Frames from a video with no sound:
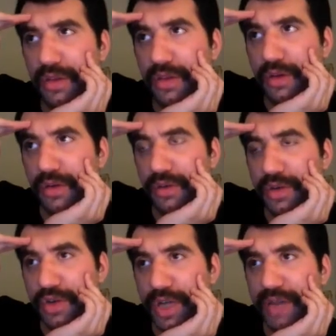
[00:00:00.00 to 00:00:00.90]
you're
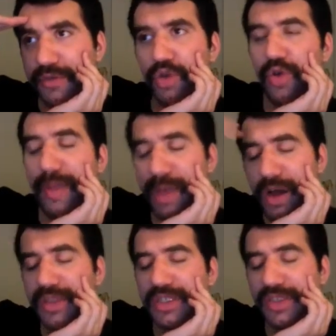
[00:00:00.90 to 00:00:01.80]
you're kind of cramming
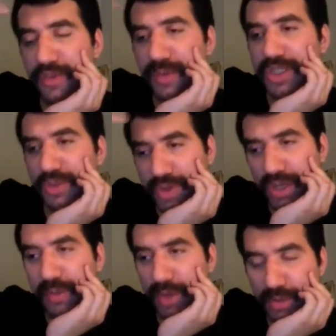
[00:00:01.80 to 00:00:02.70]
all this information where you
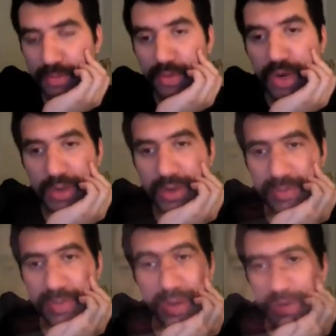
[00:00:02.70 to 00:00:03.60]
kind of want their brain to
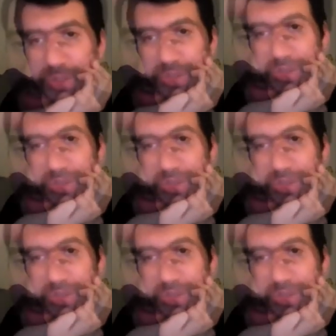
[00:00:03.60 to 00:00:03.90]
explode.